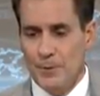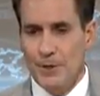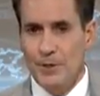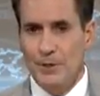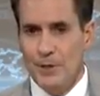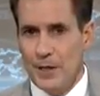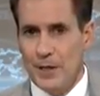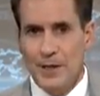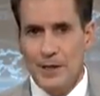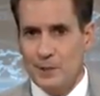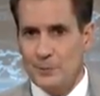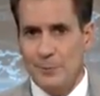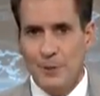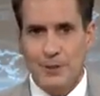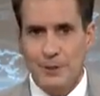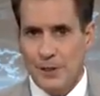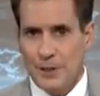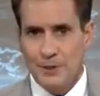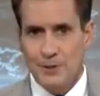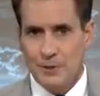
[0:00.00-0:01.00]
We didn't lay
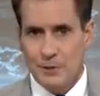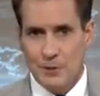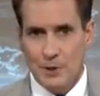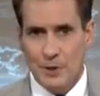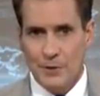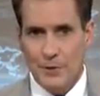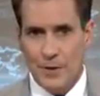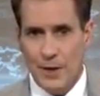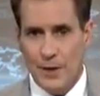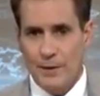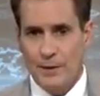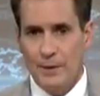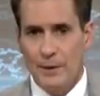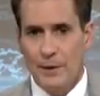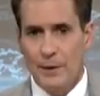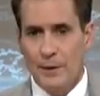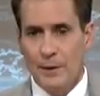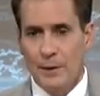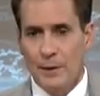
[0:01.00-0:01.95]
expectations on that.